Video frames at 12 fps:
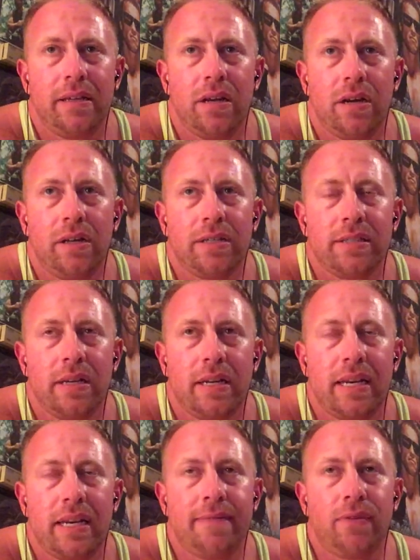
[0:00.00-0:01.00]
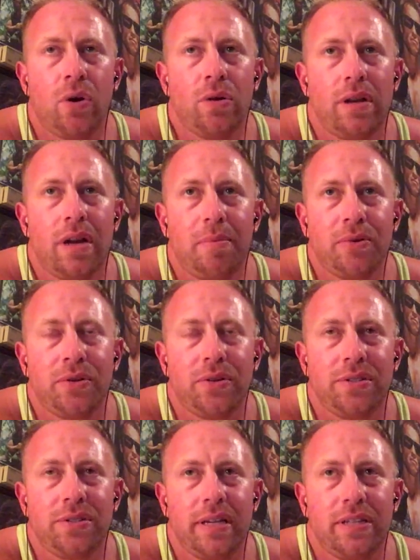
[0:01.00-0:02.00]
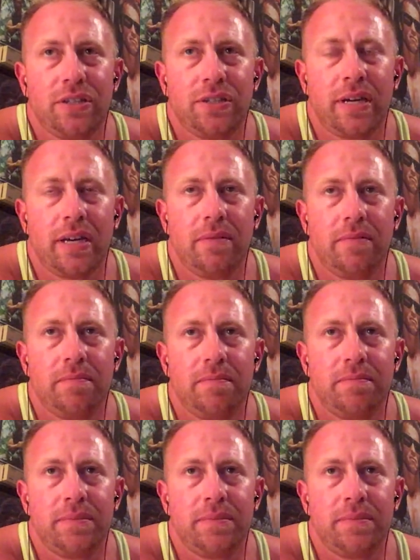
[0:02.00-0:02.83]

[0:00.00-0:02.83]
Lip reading: because I didn't have a whole lot of opportunities to like just kind of